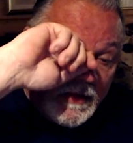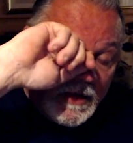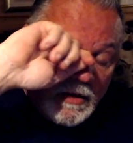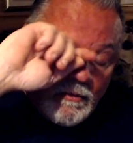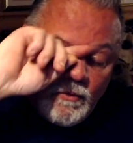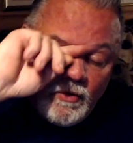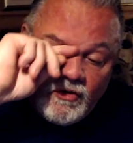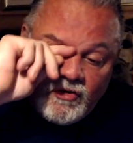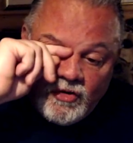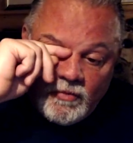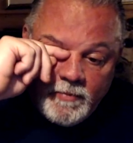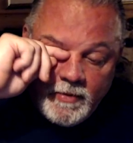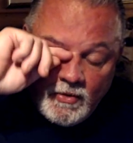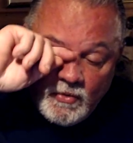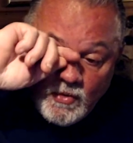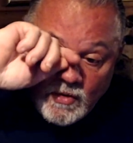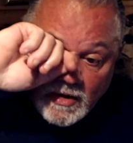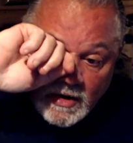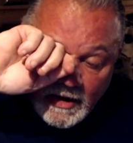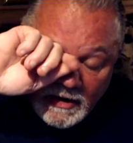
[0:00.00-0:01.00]
And we should be
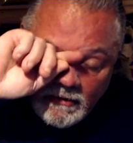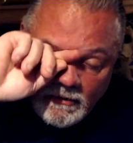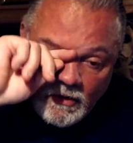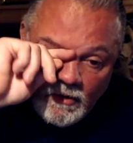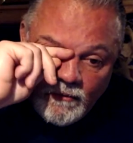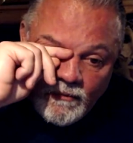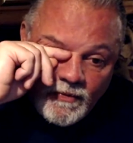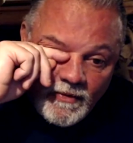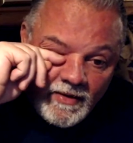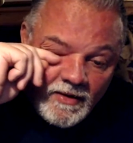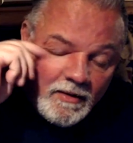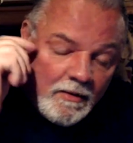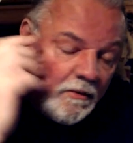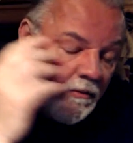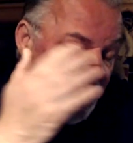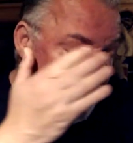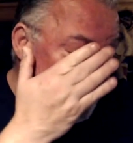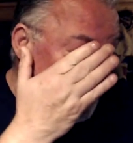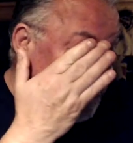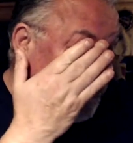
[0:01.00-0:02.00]
all clear. Hopefully,
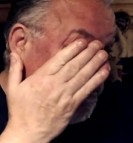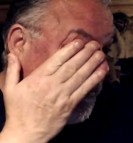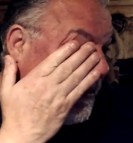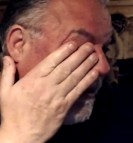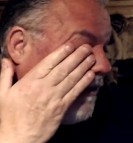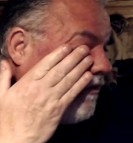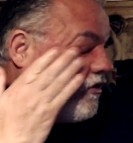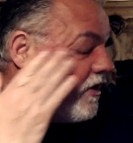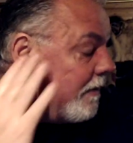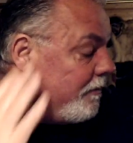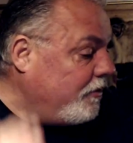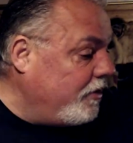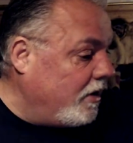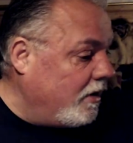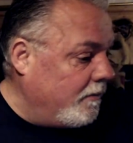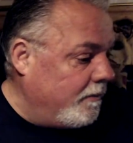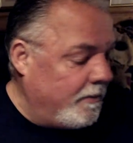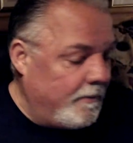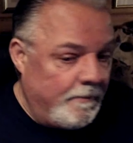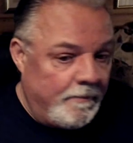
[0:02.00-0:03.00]
we should all be jabbed
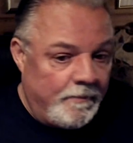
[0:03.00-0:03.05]
up.